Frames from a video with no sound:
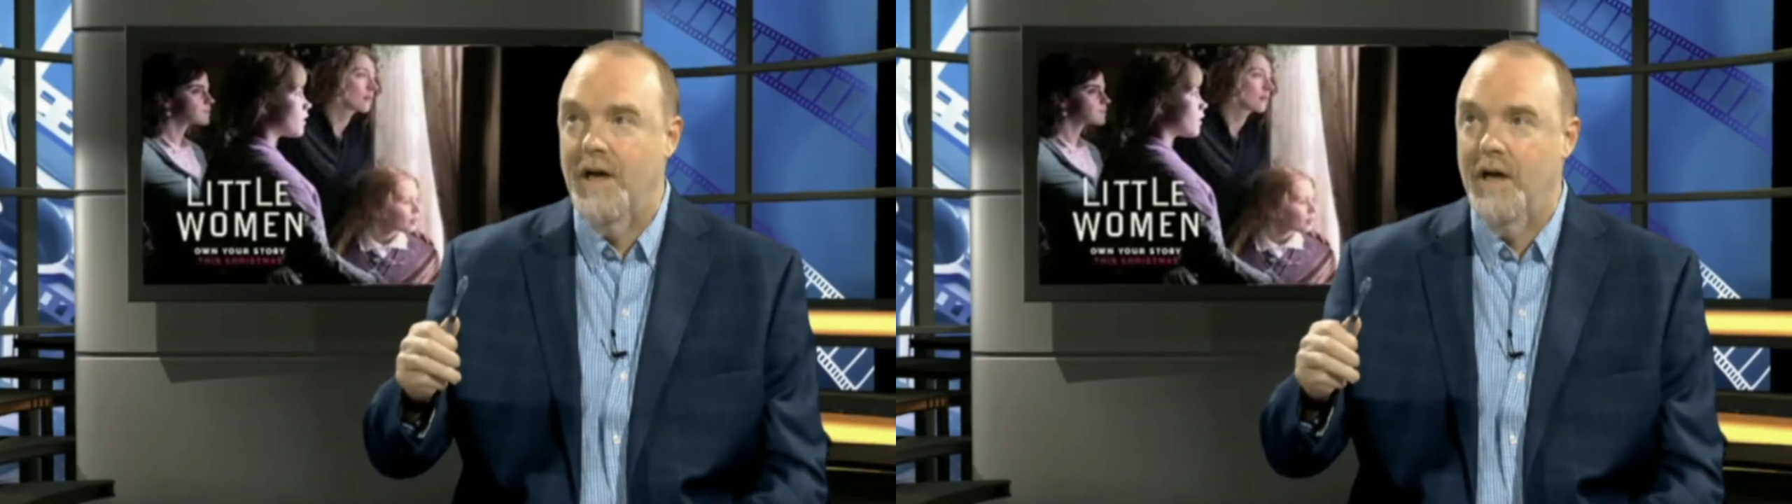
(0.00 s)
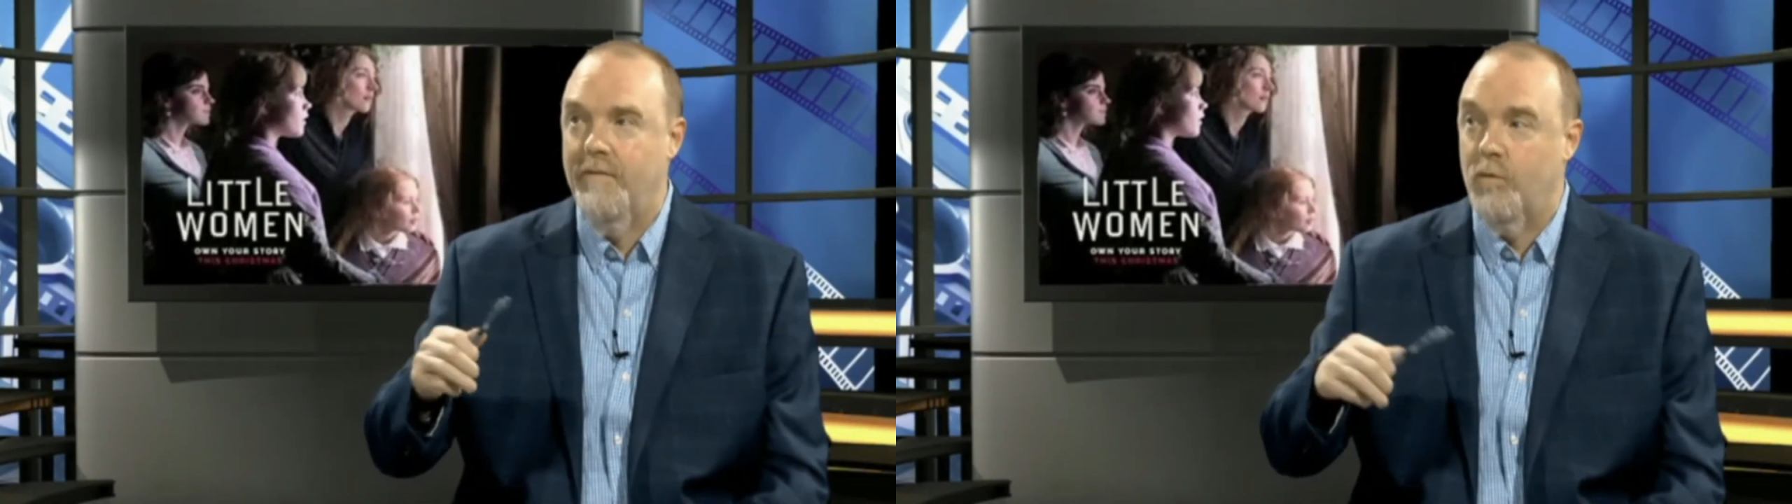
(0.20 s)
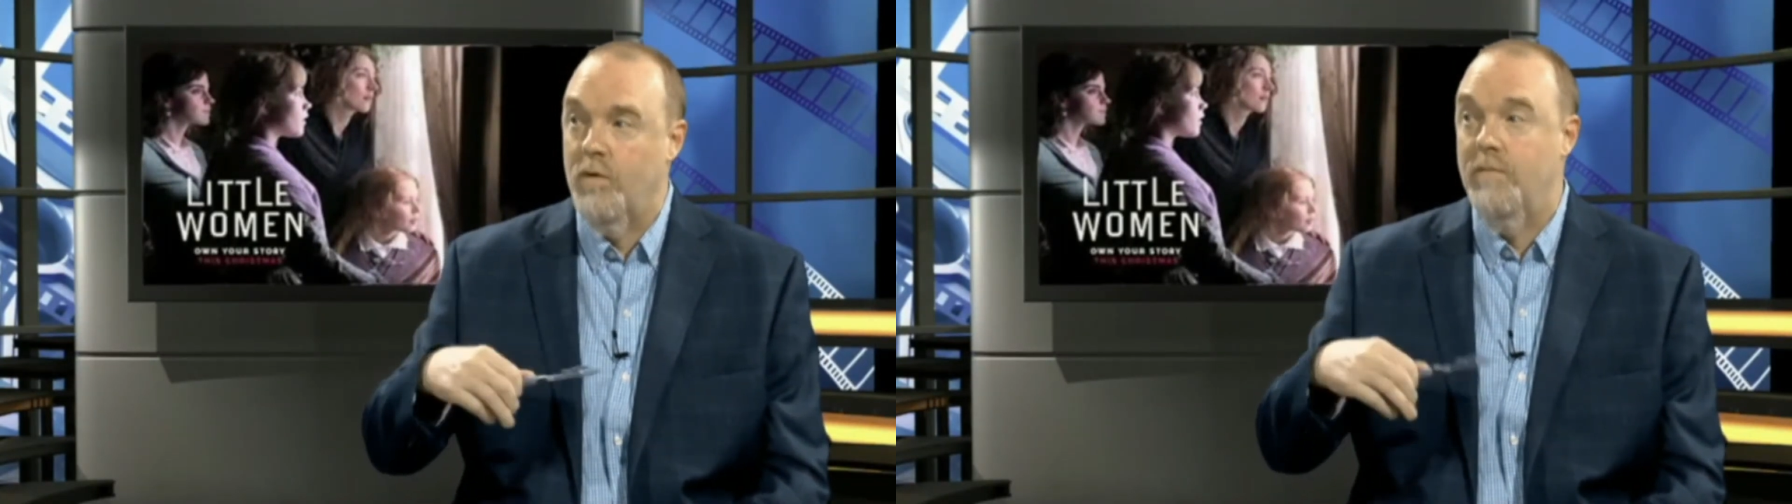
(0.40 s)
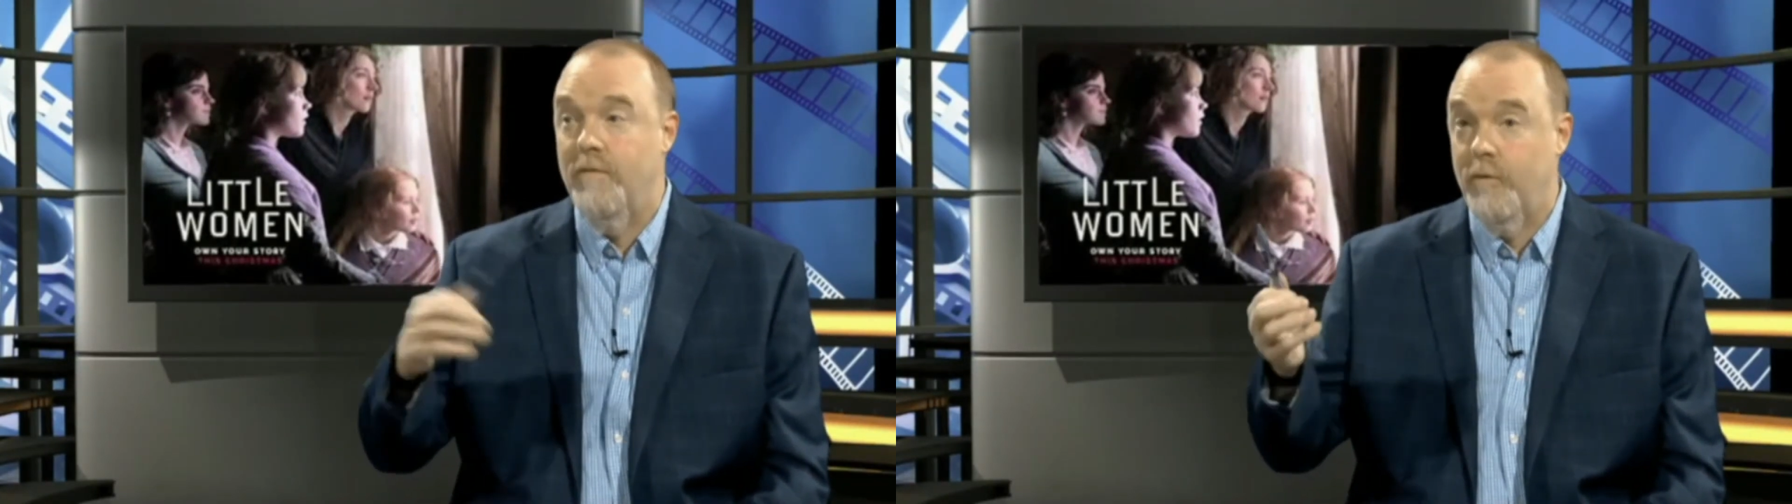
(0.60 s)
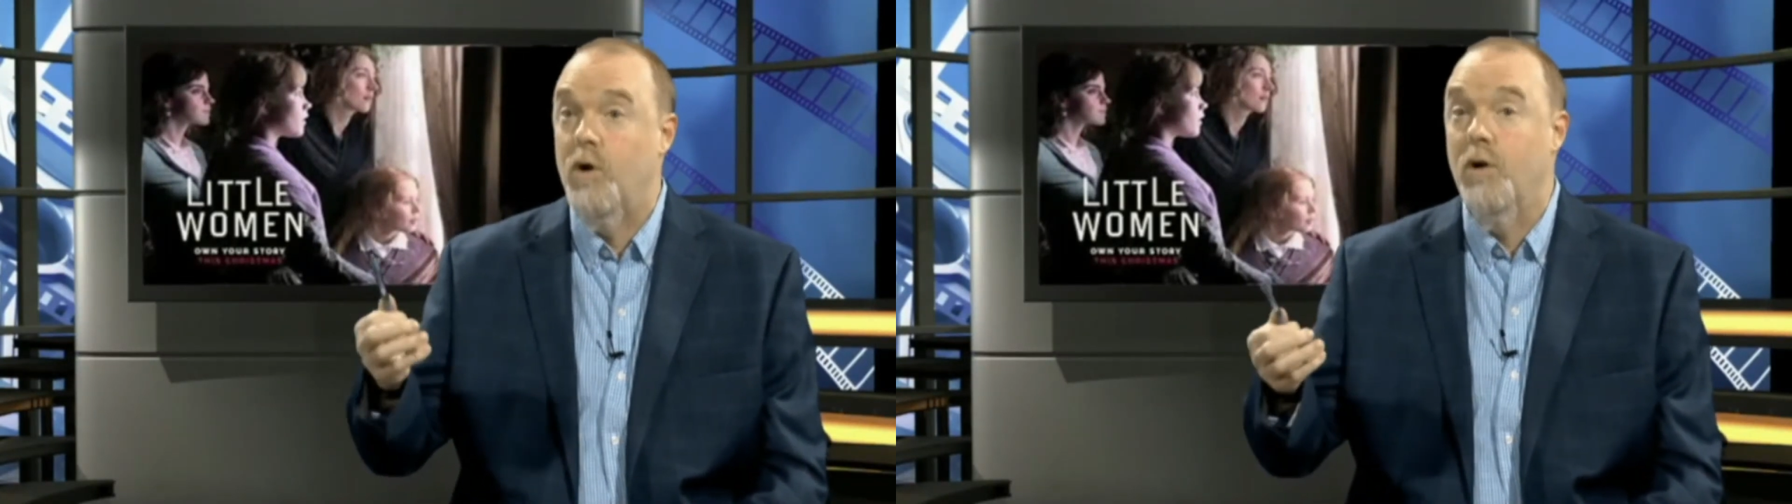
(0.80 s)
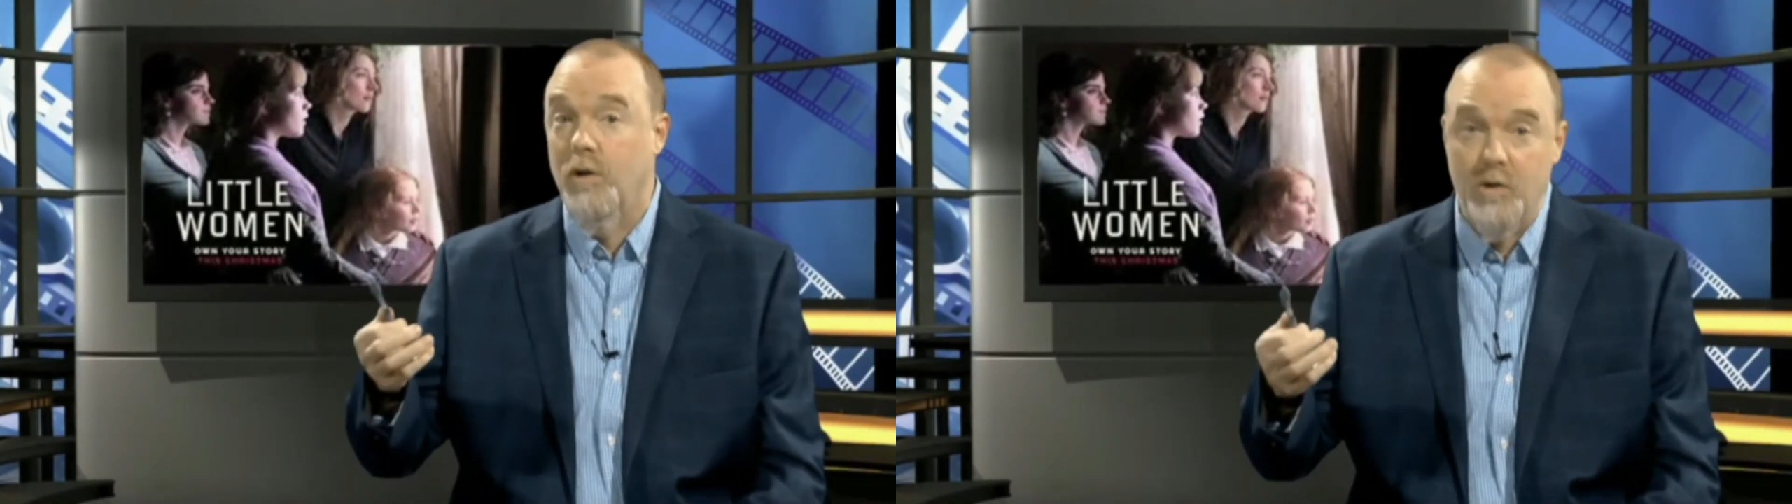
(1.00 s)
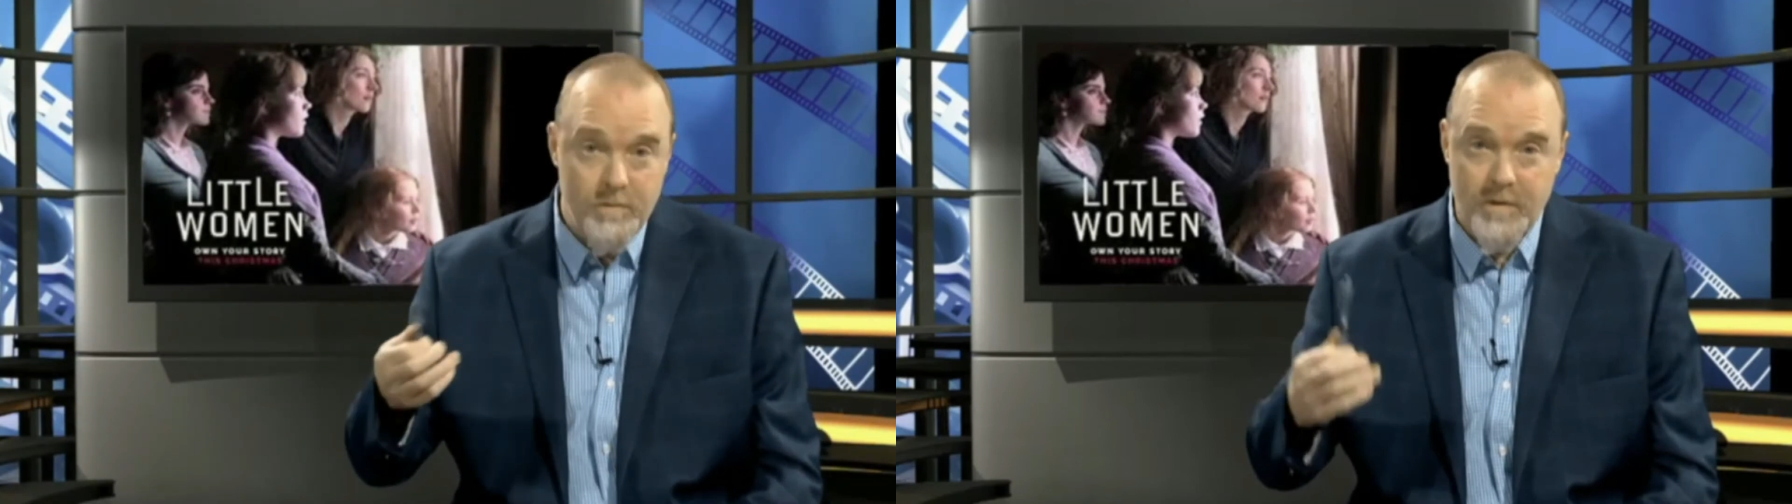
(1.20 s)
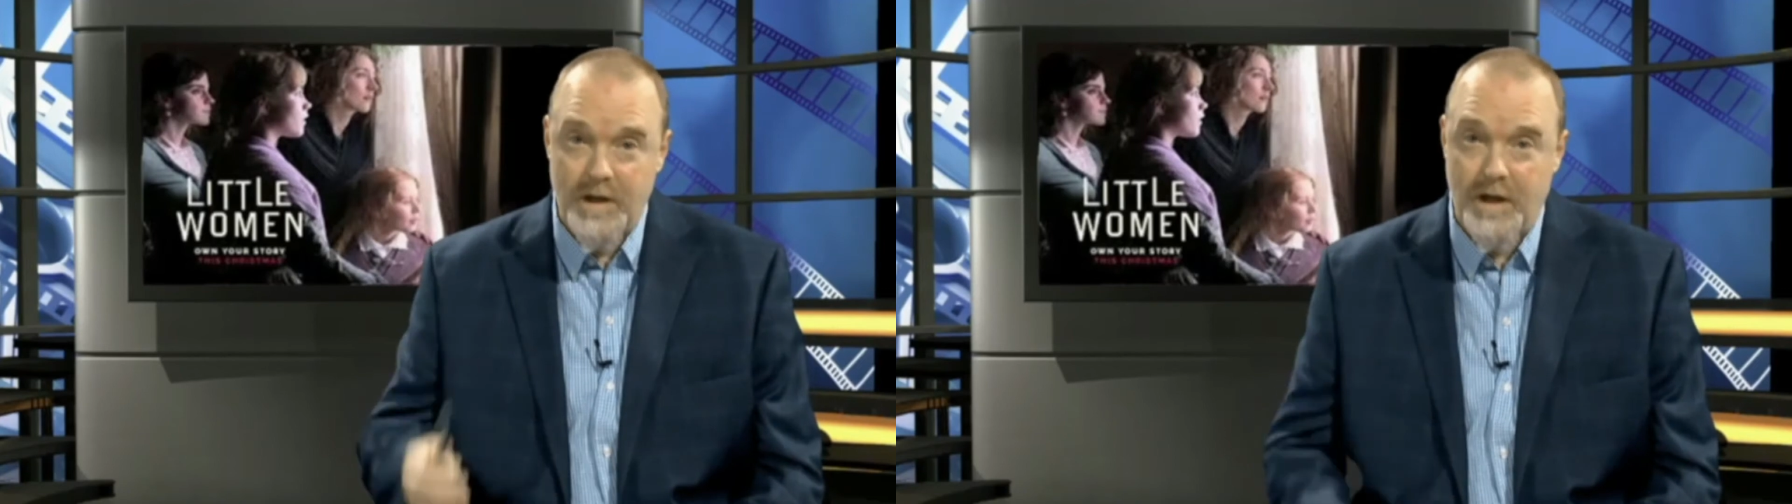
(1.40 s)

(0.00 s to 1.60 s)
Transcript: for Hulu